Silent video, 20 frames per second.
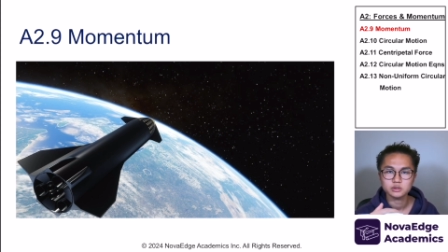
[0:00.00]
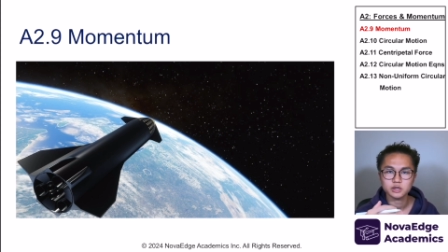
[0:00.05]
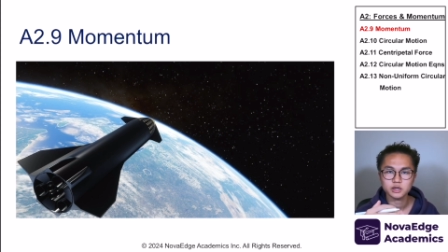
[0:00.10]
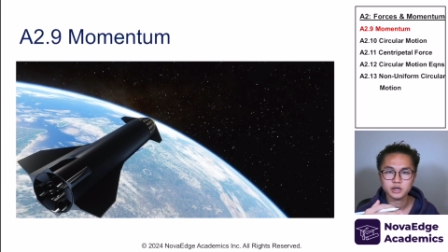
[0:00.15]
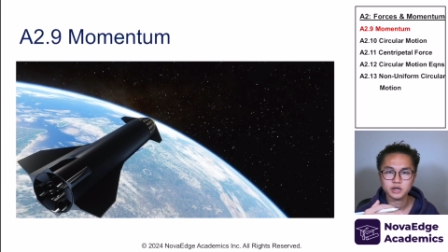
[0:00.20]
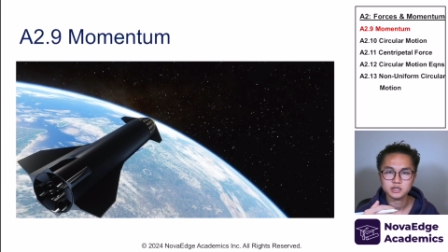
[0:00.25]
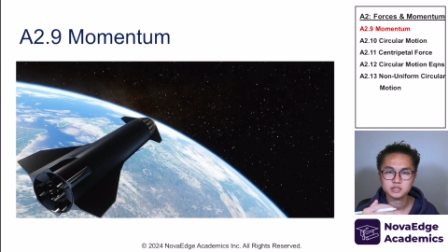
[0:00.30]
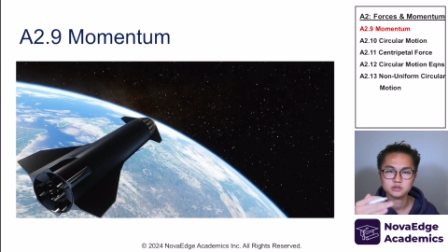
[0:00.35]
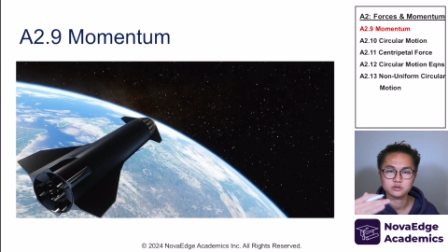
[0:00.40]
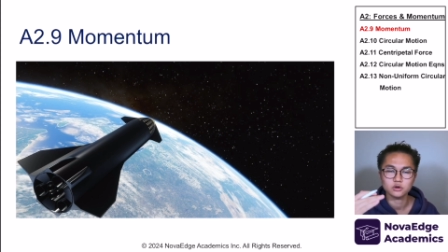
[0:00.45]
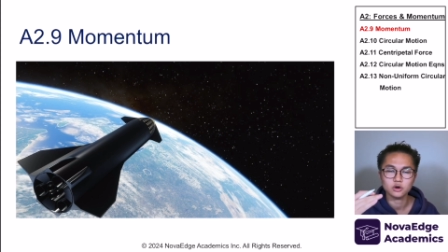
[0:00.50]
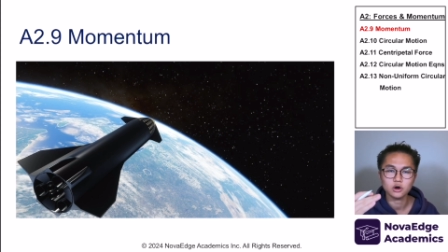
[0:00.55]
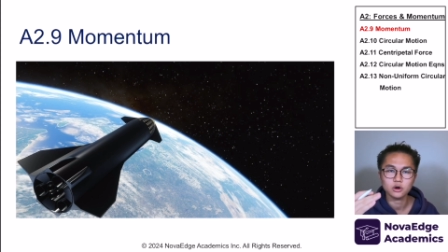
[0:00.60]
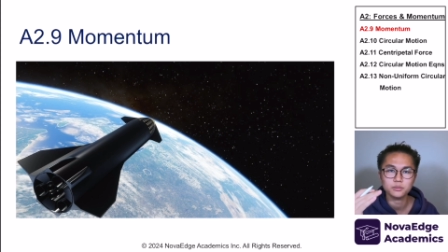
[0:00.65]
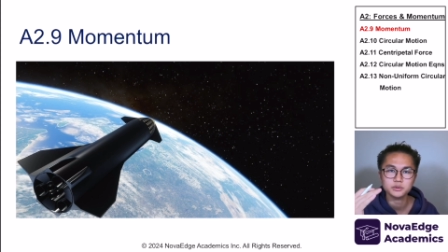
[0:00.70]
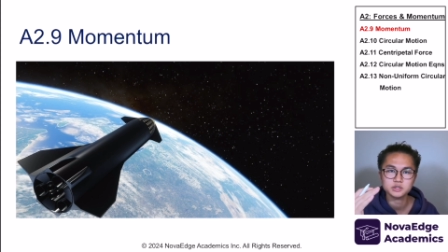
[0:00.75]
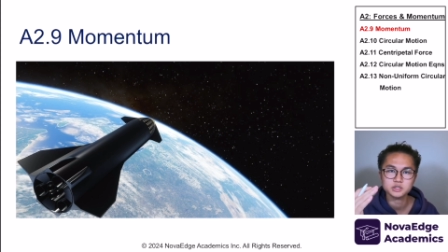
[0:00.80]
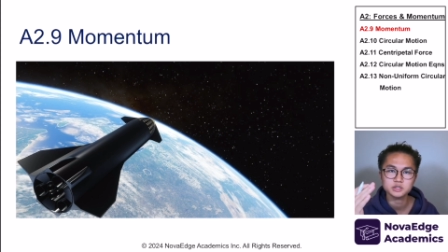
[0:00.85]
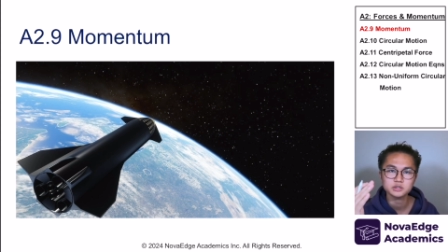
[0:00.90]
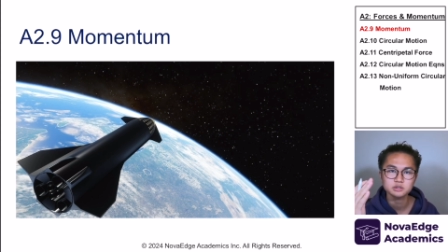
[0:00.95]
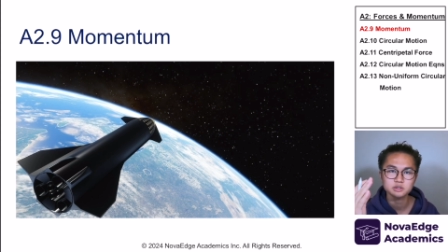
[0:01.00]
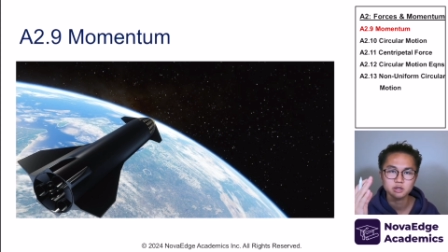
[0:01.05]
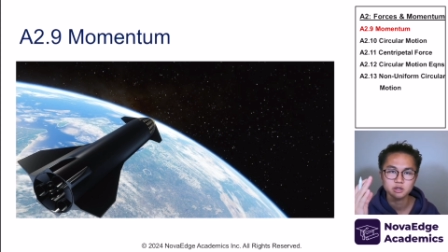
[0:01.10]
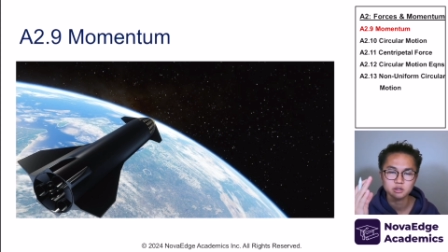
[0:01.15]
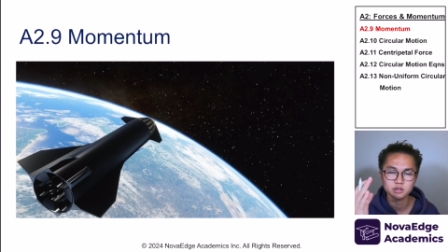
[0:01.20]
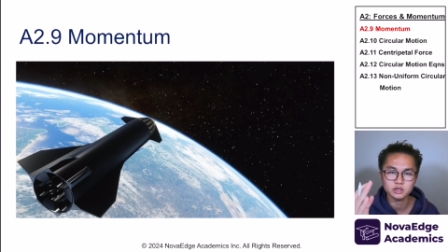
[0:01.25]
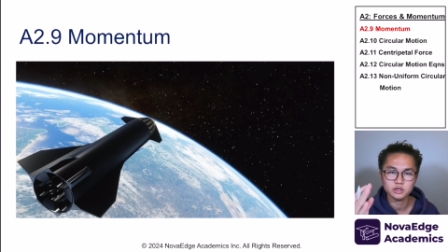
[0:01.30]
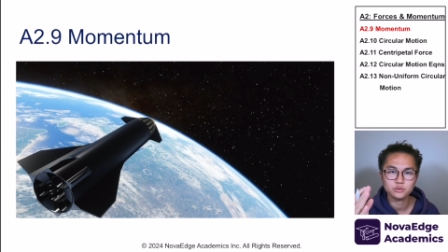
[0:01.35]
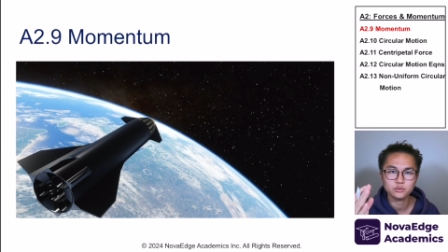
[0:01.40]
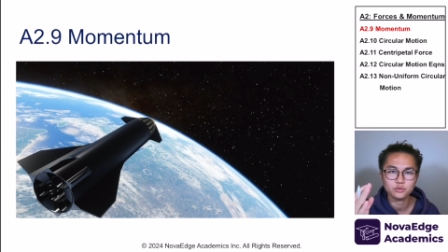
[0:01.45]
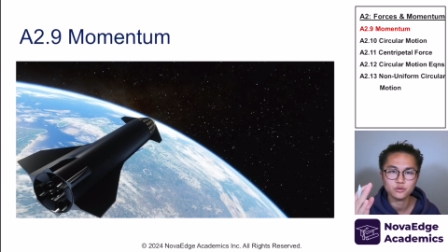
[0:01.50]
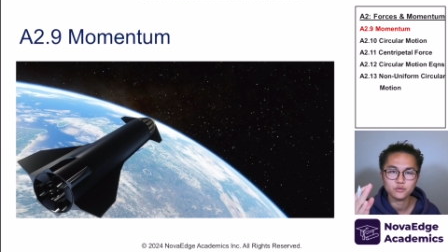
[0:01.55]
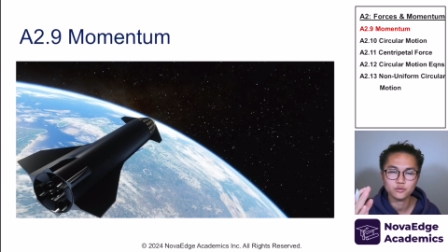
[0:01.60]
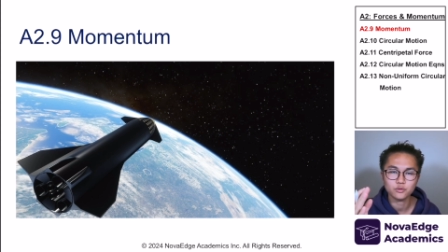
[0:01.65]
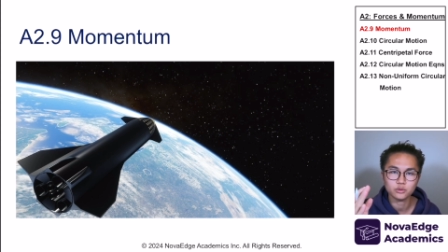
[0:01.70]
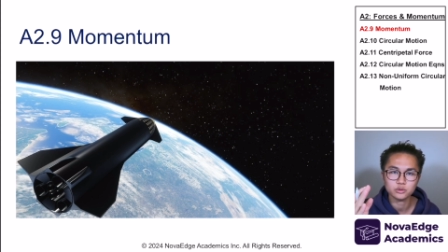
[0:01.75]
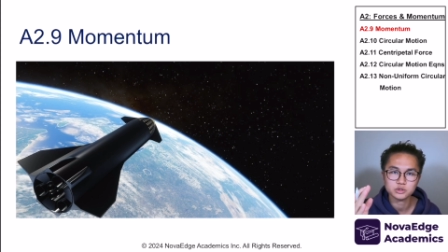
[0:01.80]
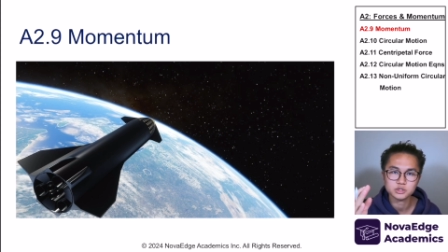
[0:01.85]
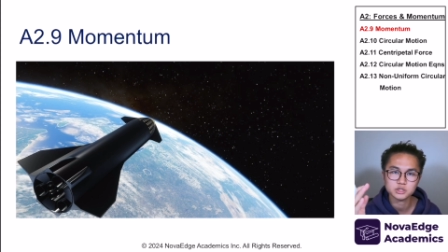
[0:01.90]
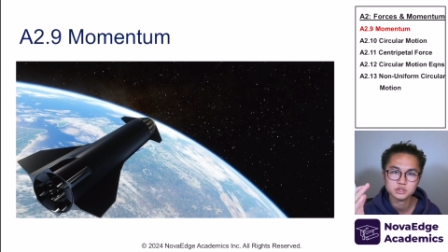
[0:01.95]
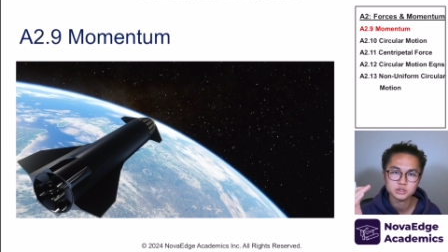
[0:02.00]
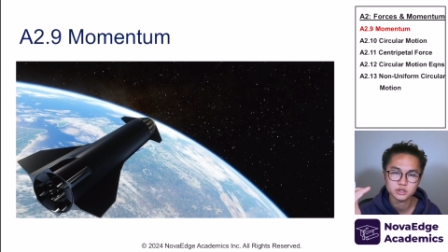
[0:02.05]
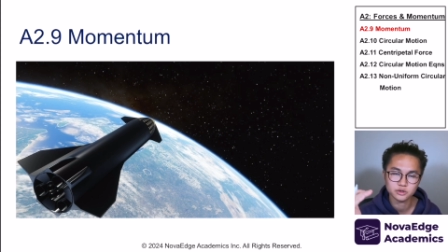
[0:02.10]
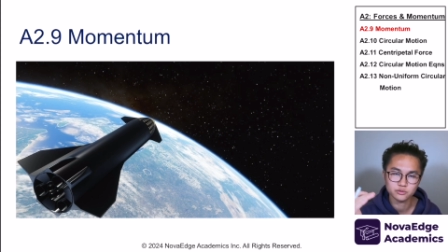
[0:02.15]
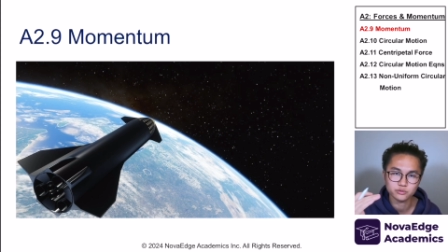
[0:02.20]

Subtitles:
has an opposite and equal force in